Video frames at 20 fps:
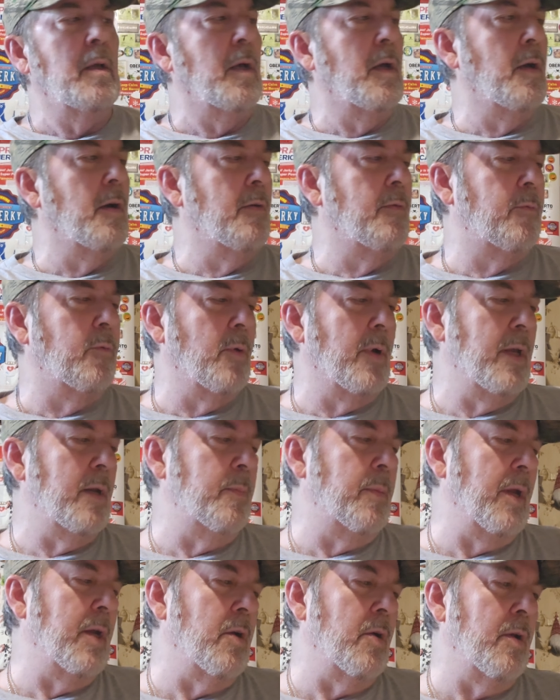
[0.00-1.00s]
of
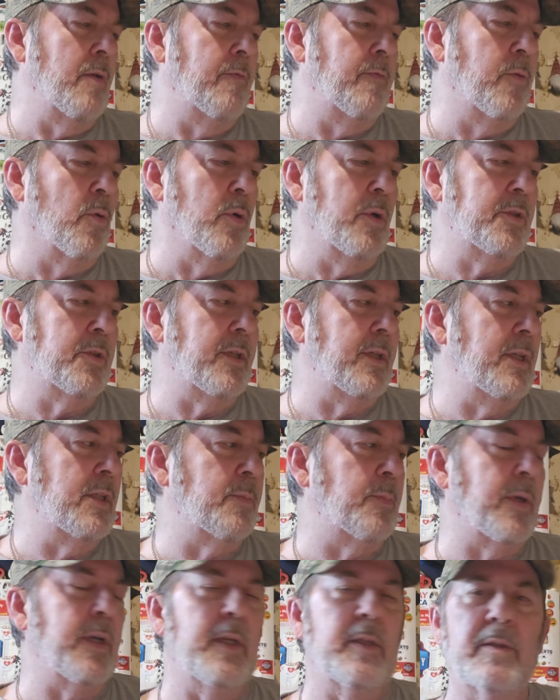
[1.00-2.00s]
Red Baron 4-cheese
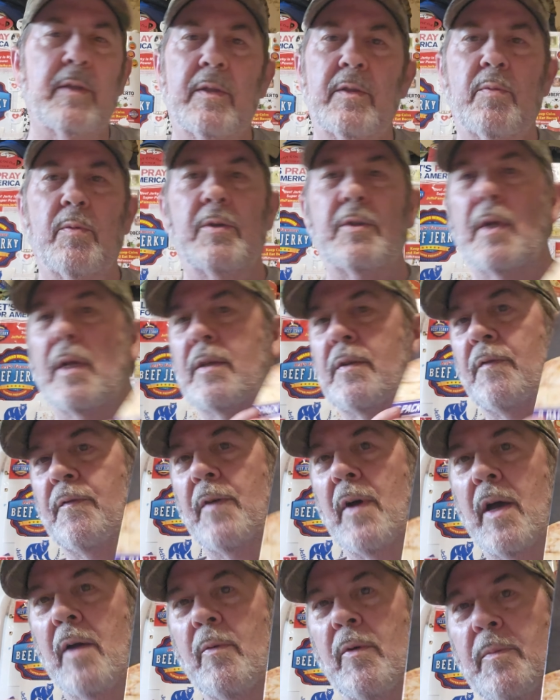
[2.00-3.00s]
pizzas, which that's
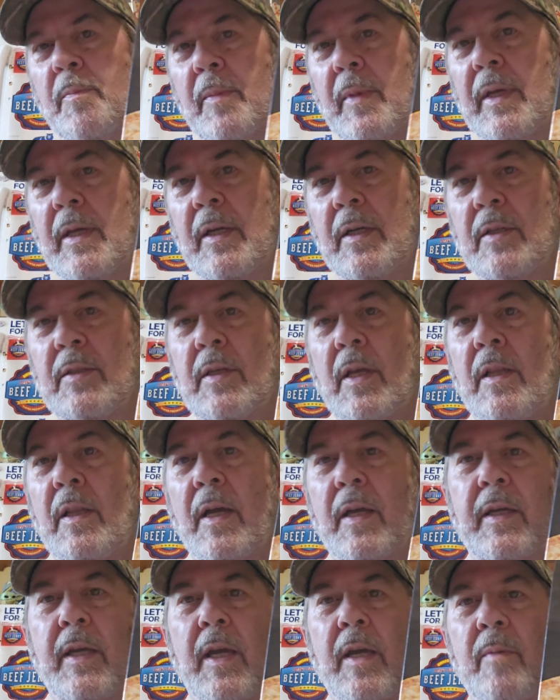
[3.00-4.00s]
fine with me because I
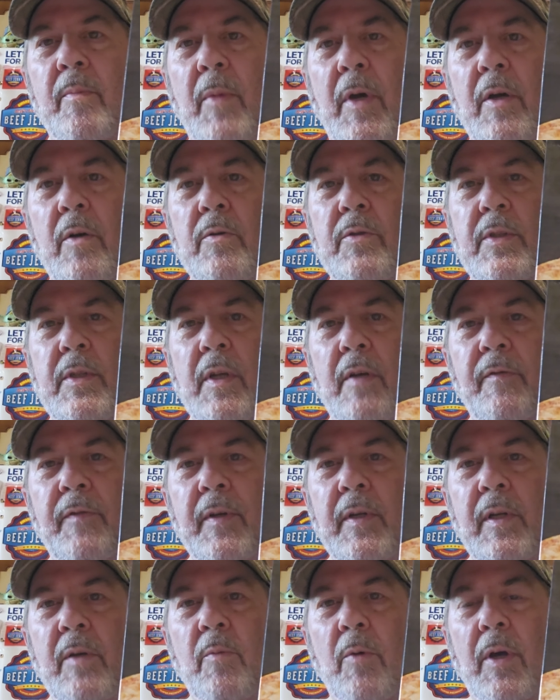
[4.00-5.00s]
like adding my own stuff
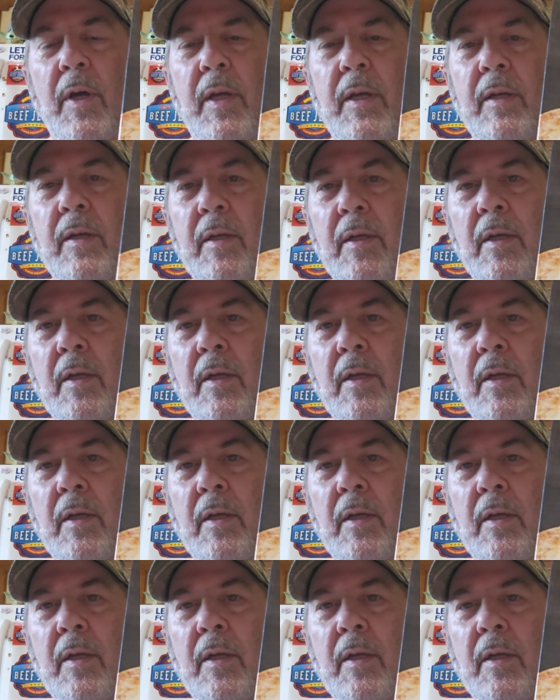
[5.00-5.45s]
anyway.